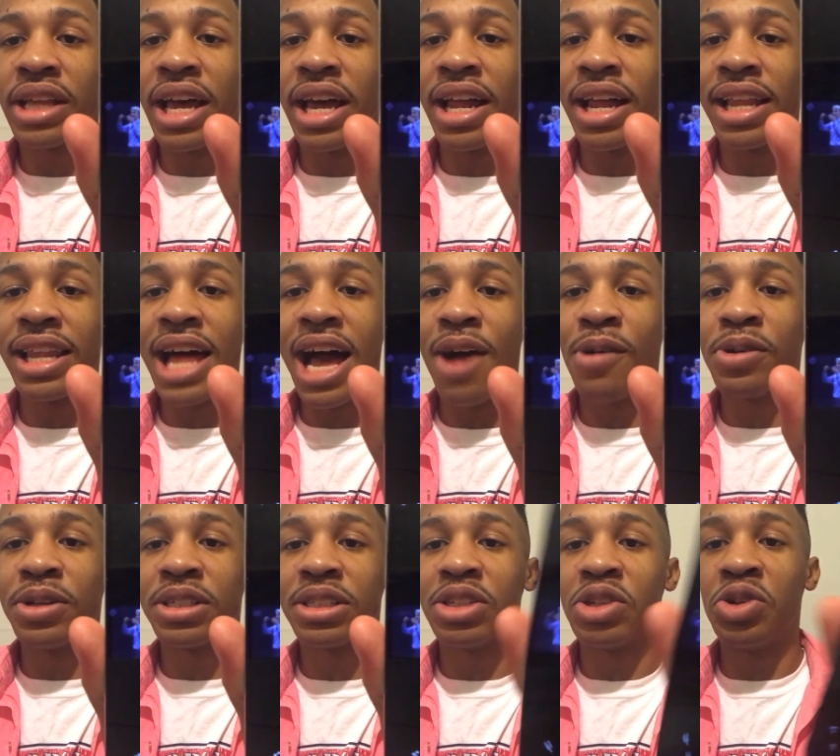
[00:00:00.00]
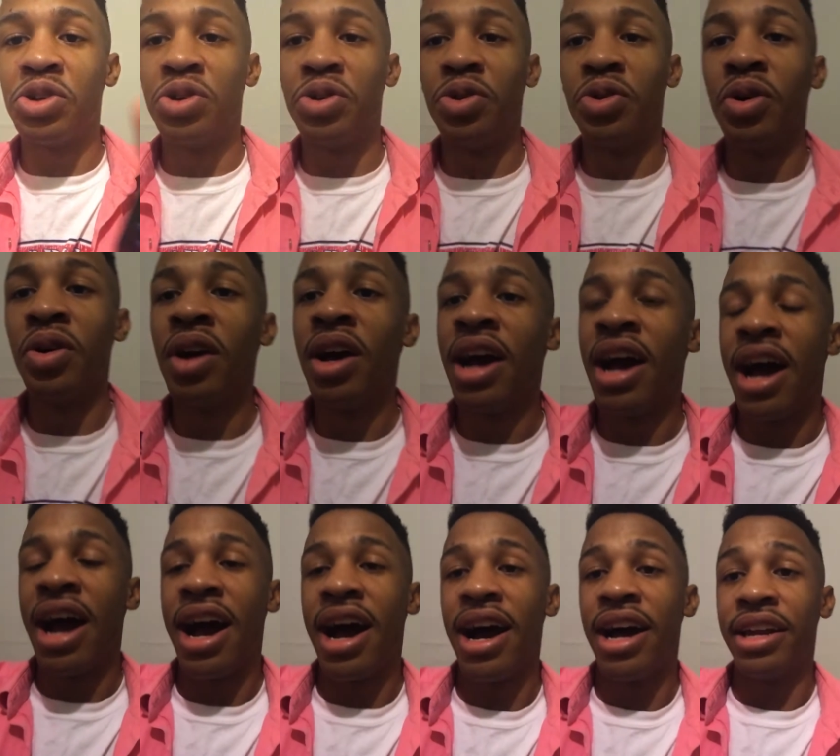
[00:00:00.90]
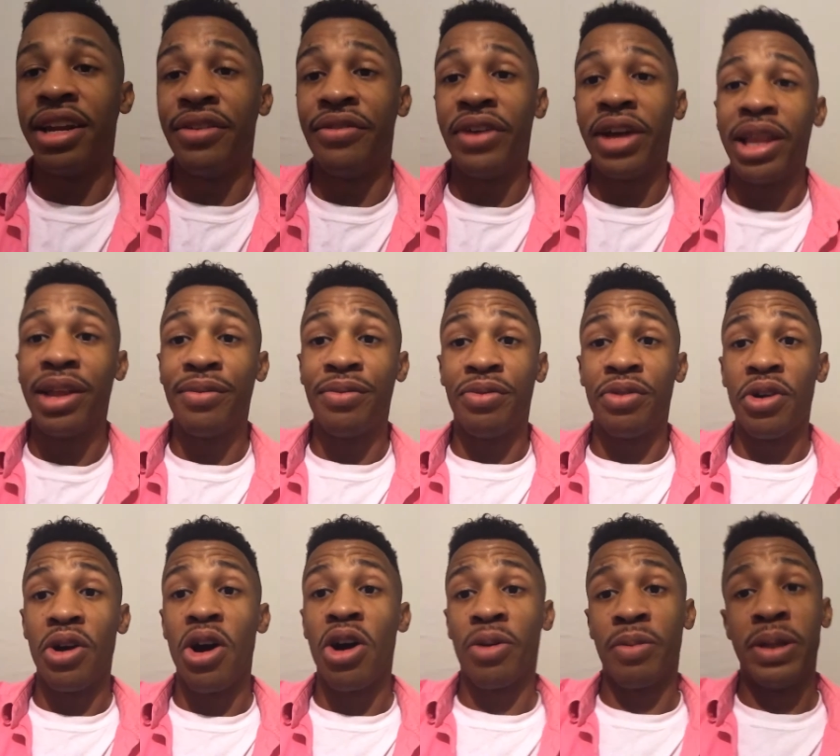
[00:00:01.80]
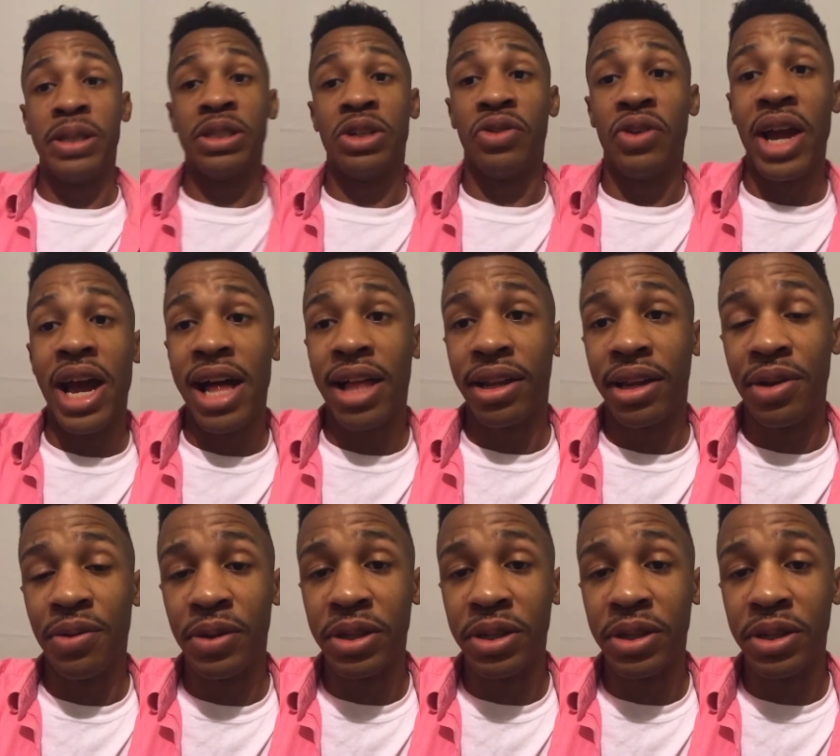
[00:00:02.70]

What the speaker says: that allow us to develop for augmented reality,